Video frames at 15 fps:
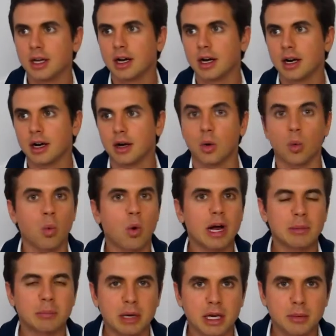a
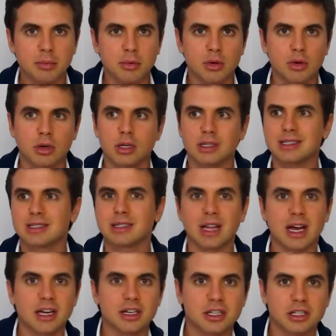white paper, a
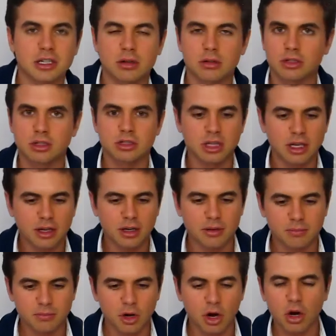slideshow, just like
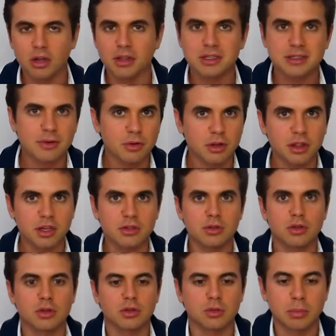all these different things you
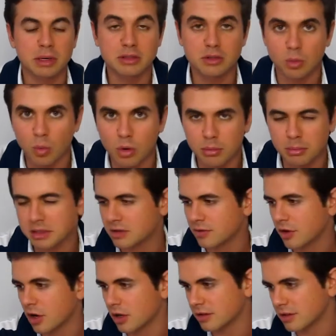can do based on one piece of
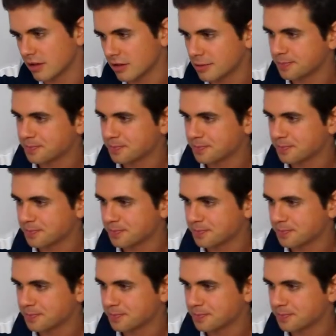content.